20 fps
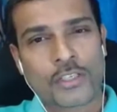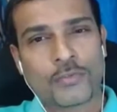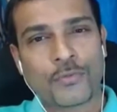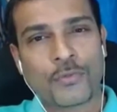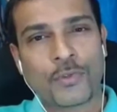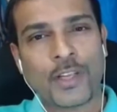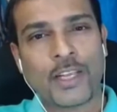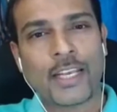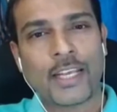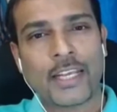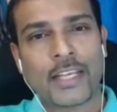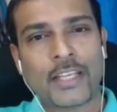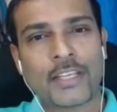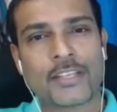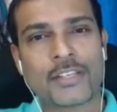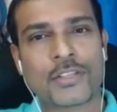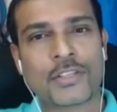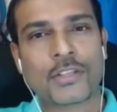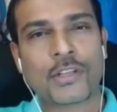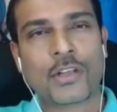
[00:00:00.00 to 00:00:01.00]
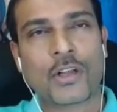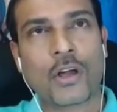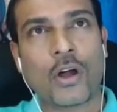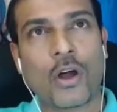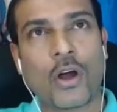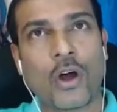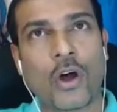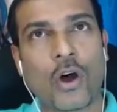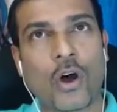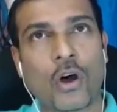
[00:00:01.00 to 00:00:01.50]
feelings,
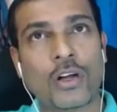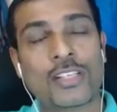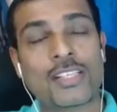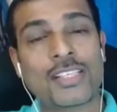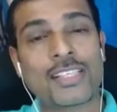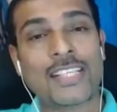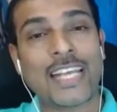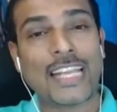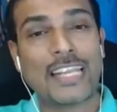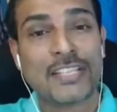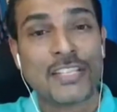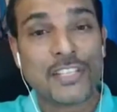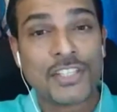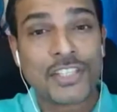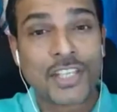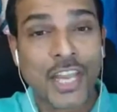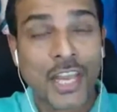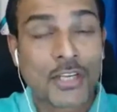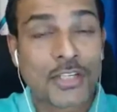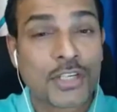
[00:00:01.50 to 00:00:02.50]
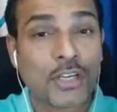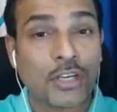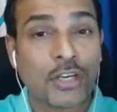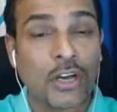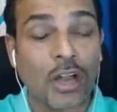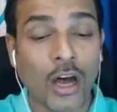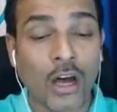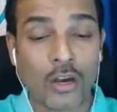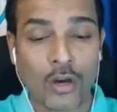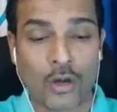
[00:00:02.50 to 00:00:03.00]
or
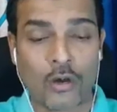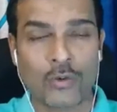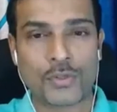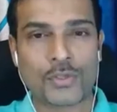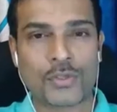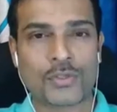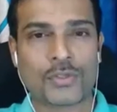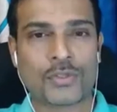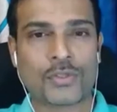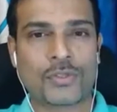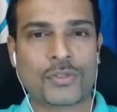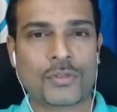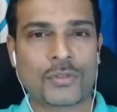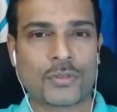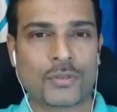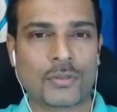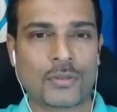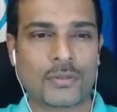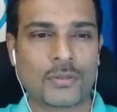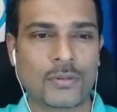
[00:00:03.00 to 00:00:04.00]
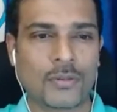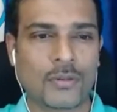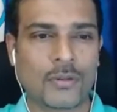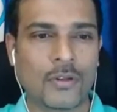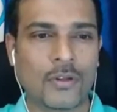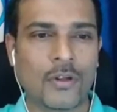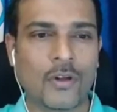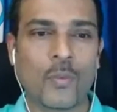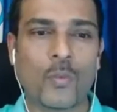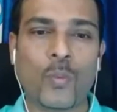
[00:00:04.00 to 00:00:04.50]
sensation arose?
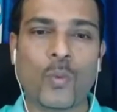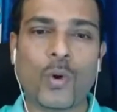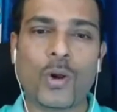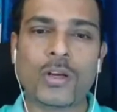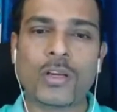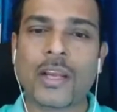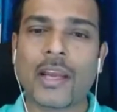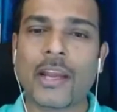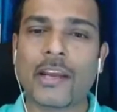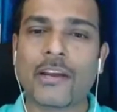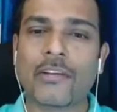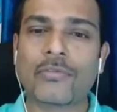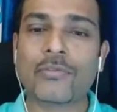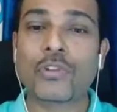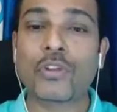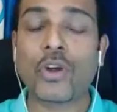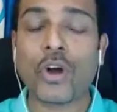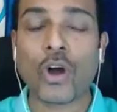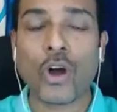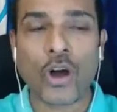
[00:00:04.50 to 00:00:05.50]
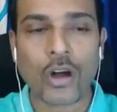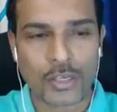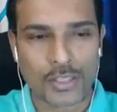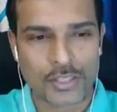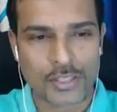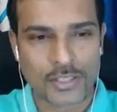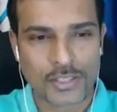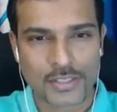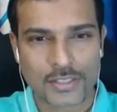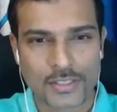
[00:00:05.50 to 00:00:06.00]
What kind of
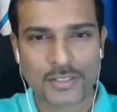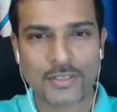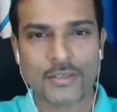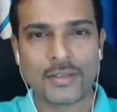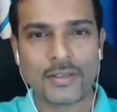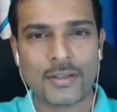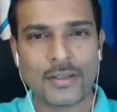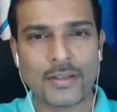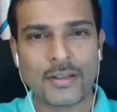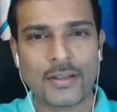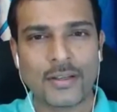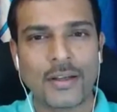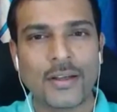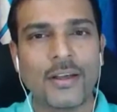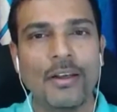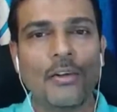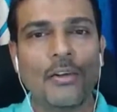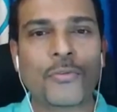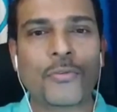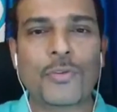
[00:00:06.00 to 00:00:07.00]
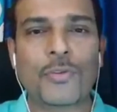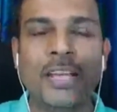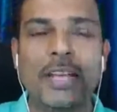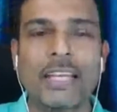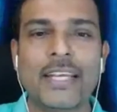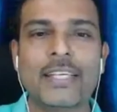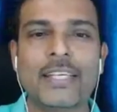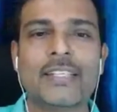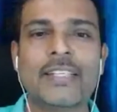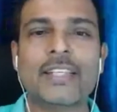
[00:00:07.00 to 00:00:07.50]
thoughts,
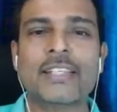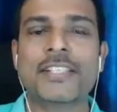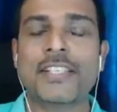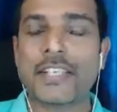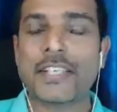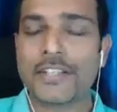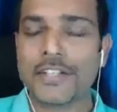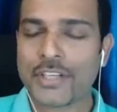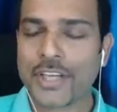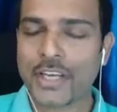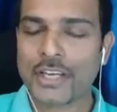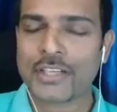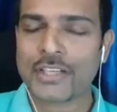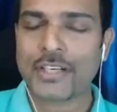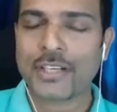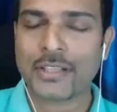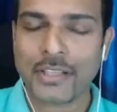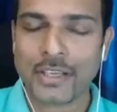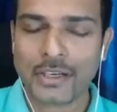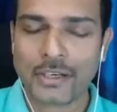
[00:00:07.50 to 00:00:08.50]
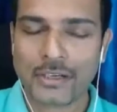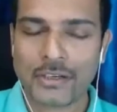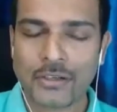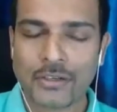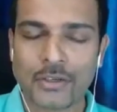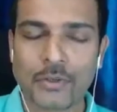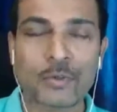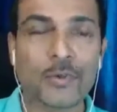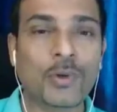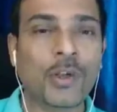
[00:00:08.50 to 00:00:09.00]
feelings, and sensation that
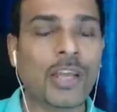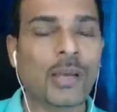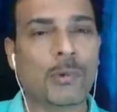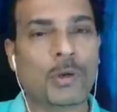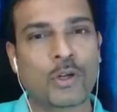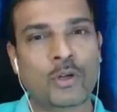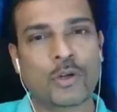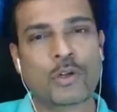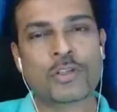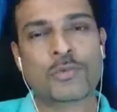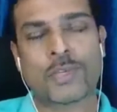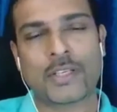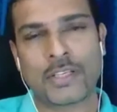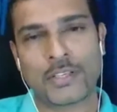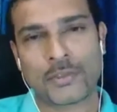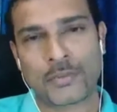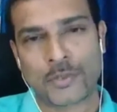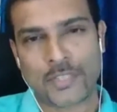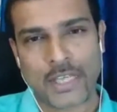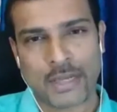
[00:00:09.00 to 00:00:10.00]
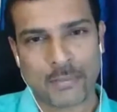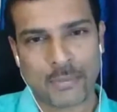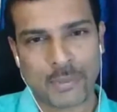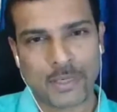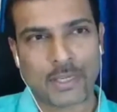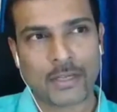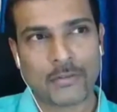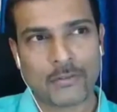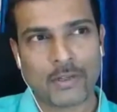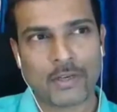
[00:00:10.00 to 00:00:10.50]
you came across when this was
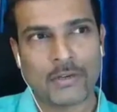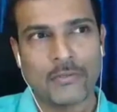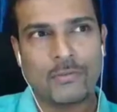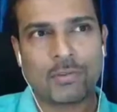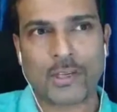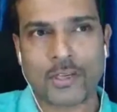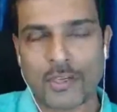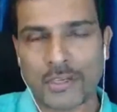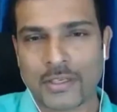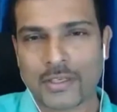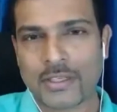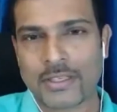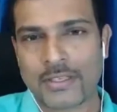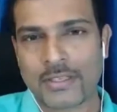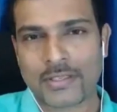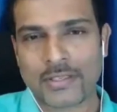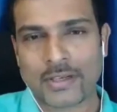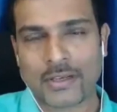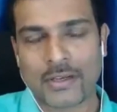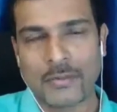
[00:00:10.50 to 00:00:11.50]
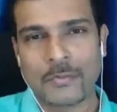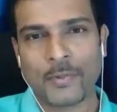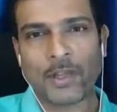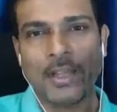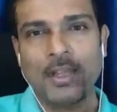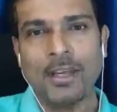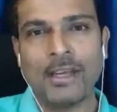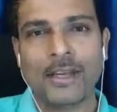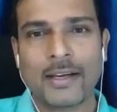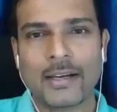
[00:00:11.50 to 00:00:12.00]
happening, when we did this,
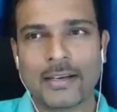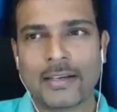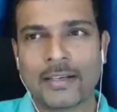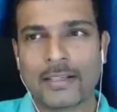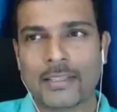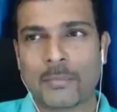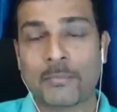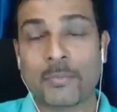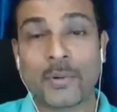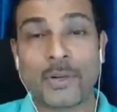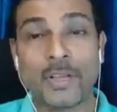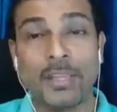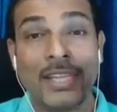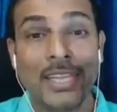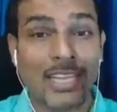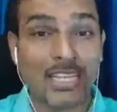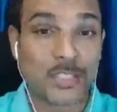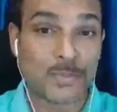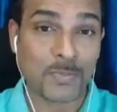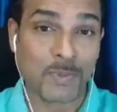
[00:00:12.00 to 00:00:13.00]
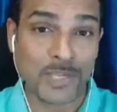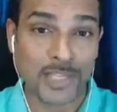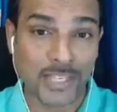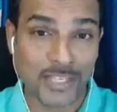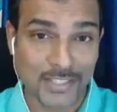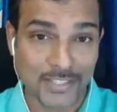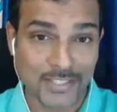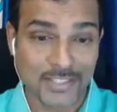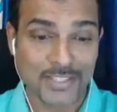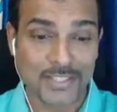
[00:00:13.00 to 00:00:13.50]
the breathing
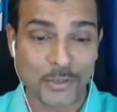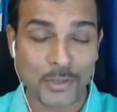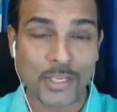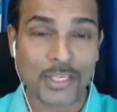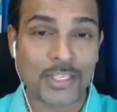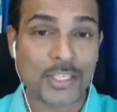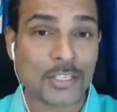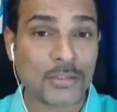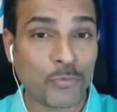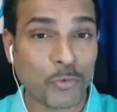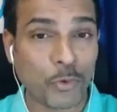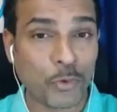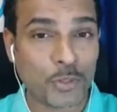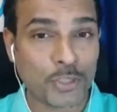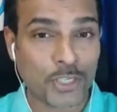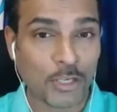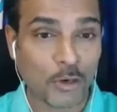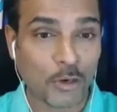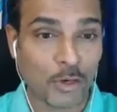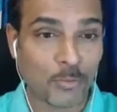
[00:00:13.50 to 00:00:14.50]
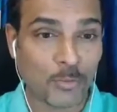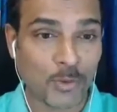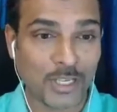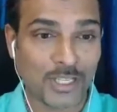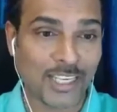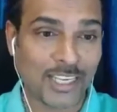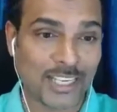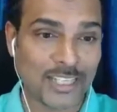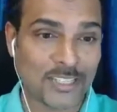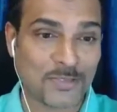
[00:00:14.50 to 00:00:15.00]
experience? Okay, just focusing on
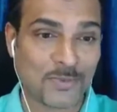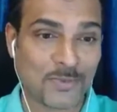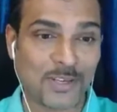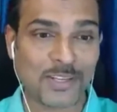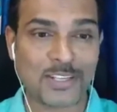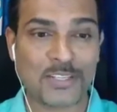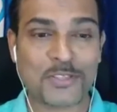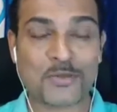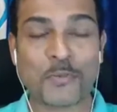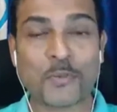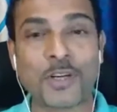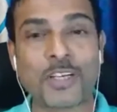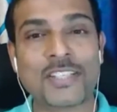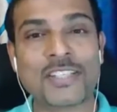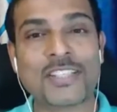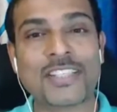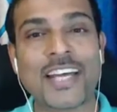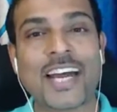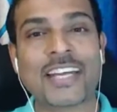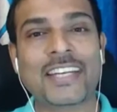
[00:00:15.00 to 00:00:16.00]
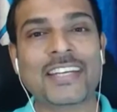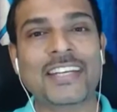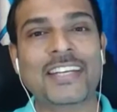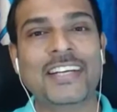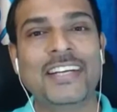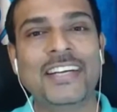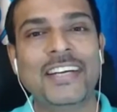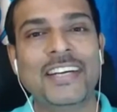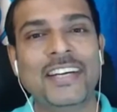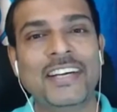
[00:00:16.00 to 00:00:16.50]
breathing experience. What is that?
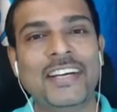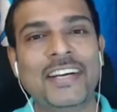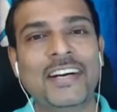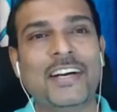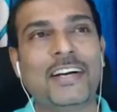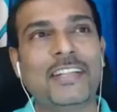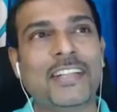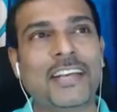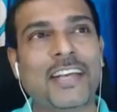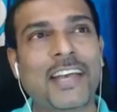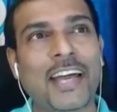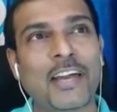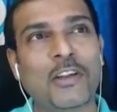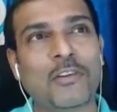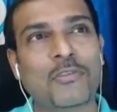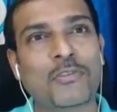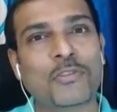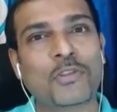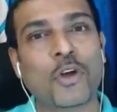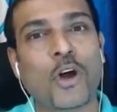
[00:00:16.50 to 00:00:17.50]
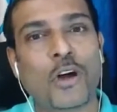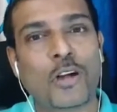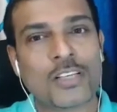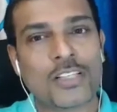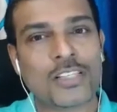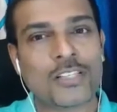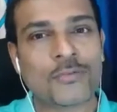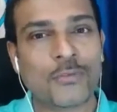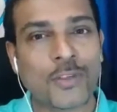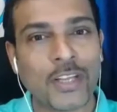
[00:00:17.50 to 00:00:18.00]
The kind of
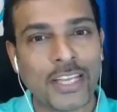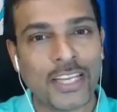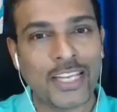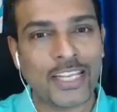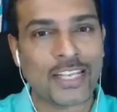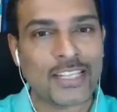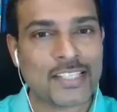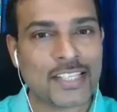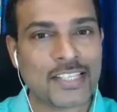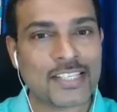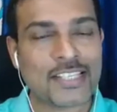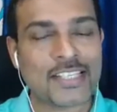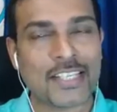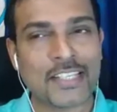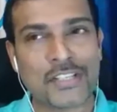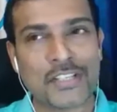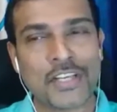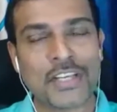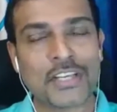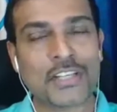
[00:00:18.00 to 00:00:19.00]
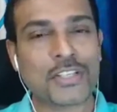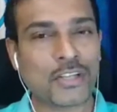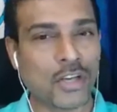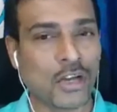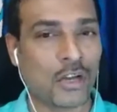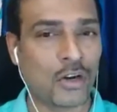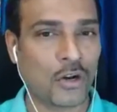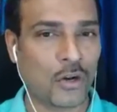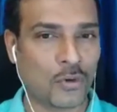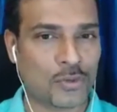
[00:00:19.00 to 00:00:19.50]
thoughts, feelings, and sensation
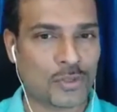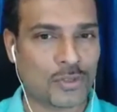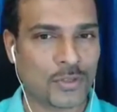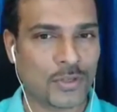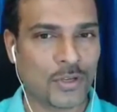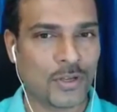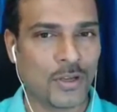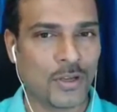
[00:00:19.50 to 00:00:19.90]
arose.